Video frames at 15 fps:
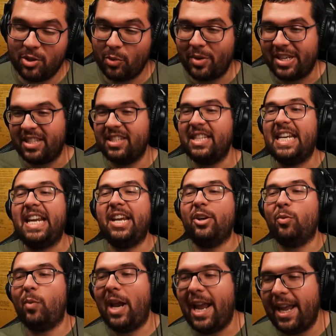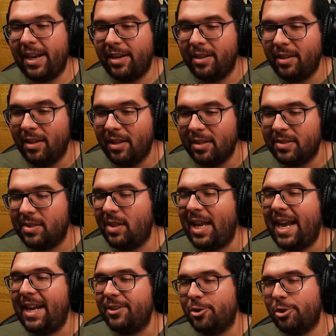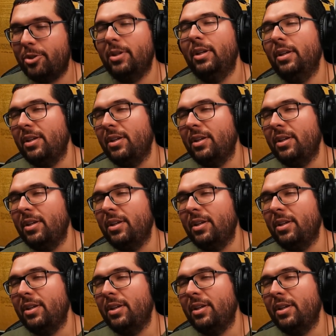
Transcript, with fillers: so he's seeing red slash